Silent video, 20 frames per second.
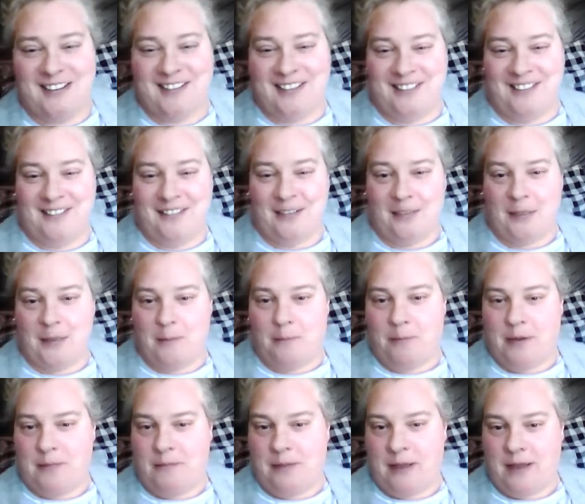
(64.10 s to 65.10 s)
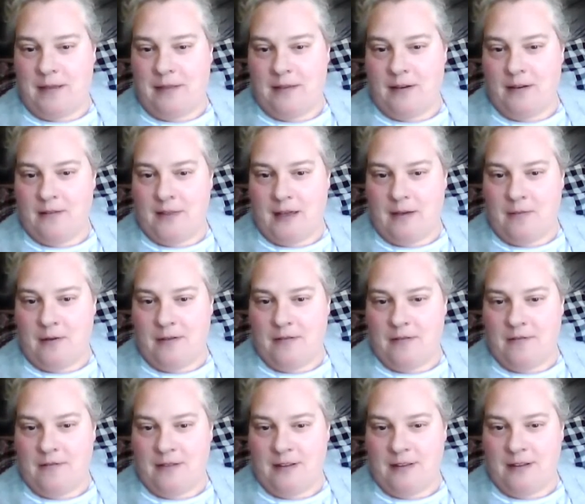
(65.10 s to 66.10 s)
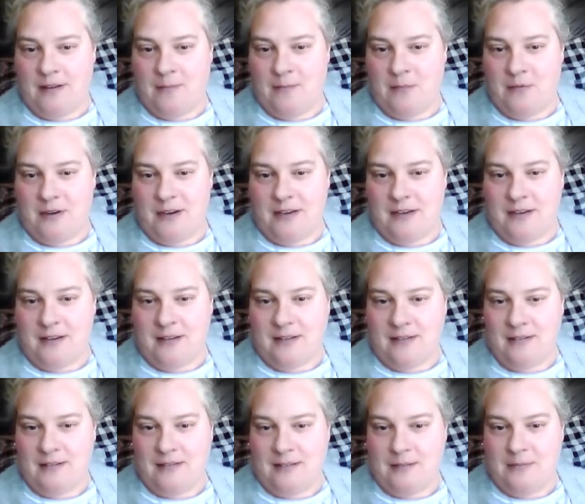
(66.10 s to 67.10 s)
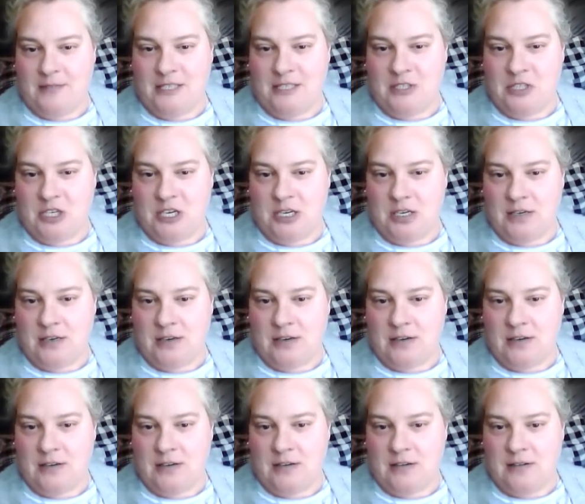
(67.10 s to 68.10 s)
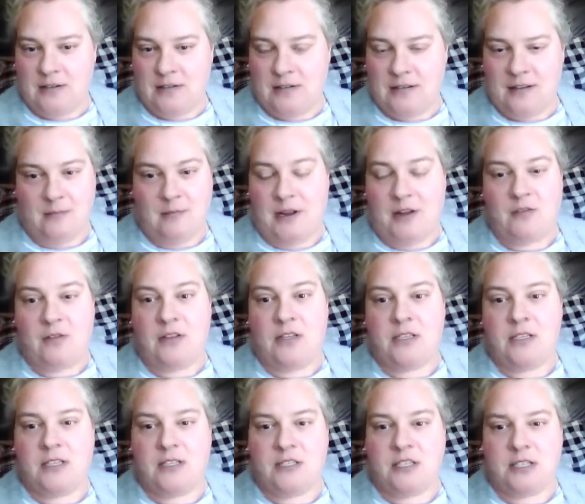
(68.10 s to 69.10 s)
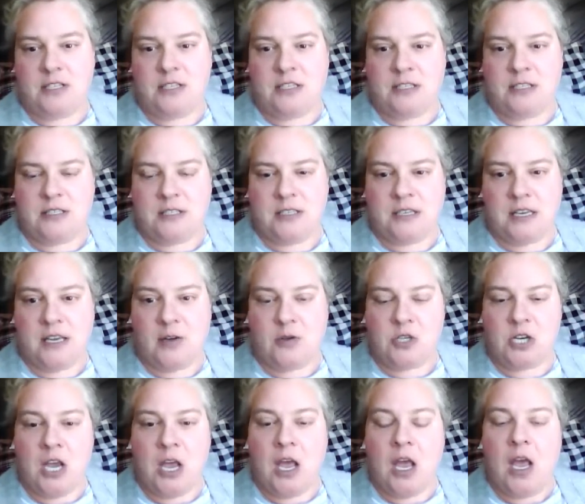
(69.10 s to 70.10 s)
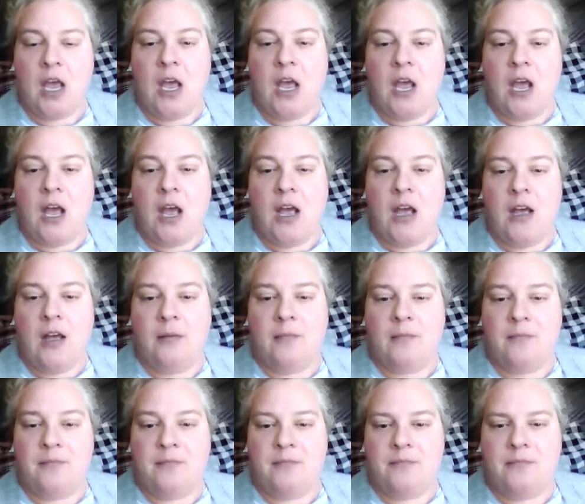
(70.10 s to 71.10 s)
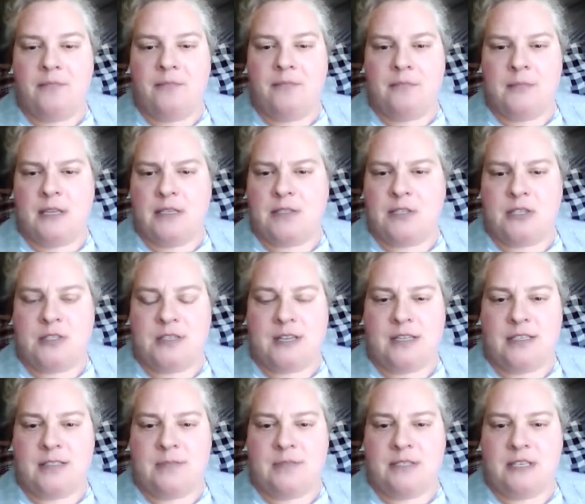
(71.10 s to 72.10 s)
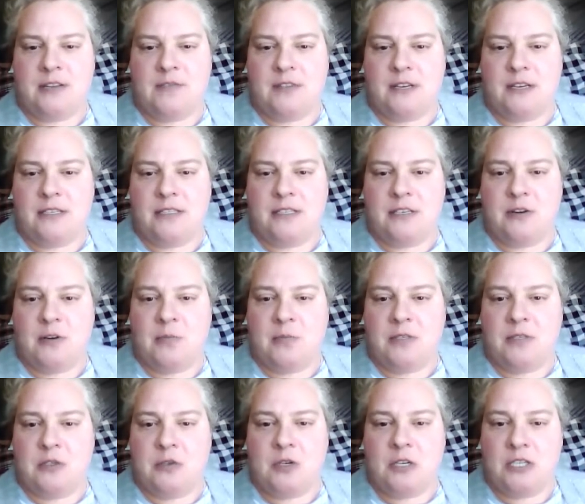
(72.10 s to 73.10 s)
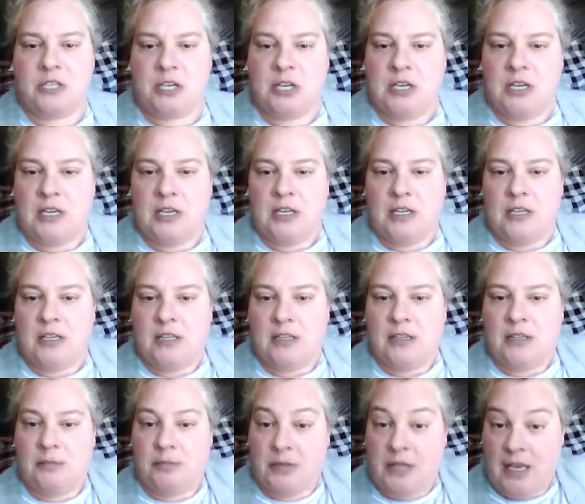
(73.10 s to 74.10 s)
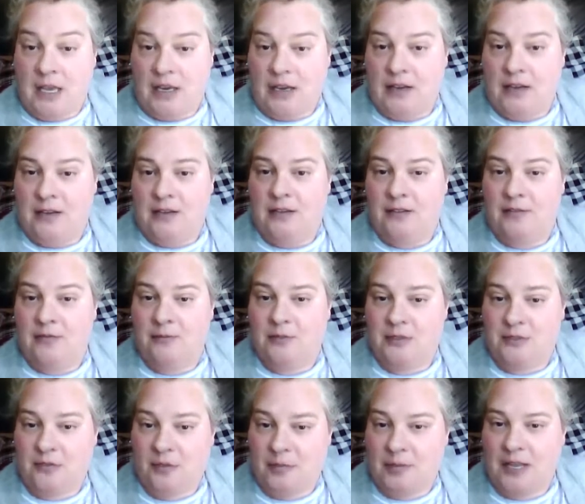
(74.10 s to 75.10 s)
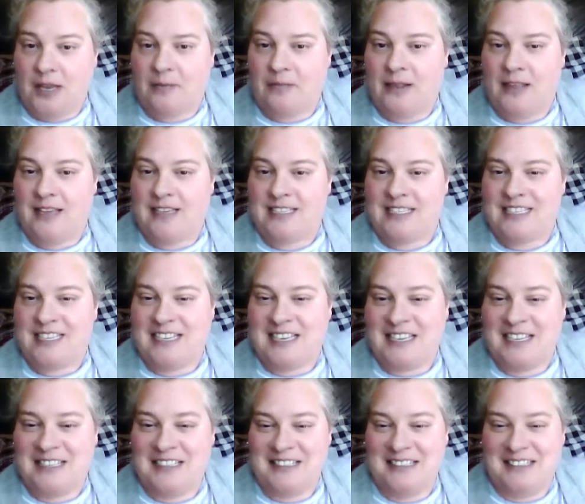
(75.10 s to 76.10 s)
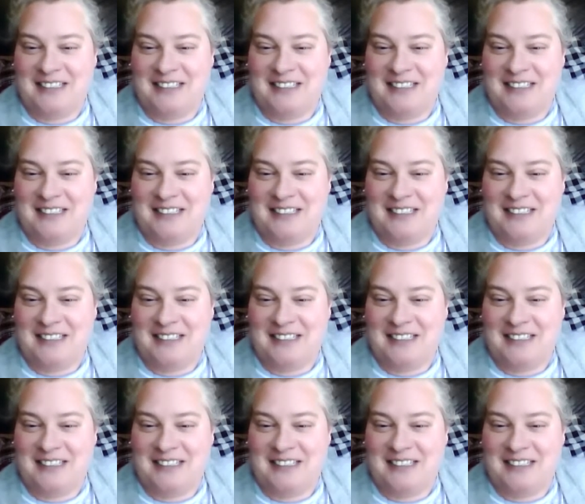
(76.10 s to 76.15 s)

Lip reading: do. The bin back there, that one. Right there, I'm pointing. I'm touching it. I'm not really touching it. It's on the couch. That's just got some stuff that needs to go up in storage. The black, wonderful black plastic.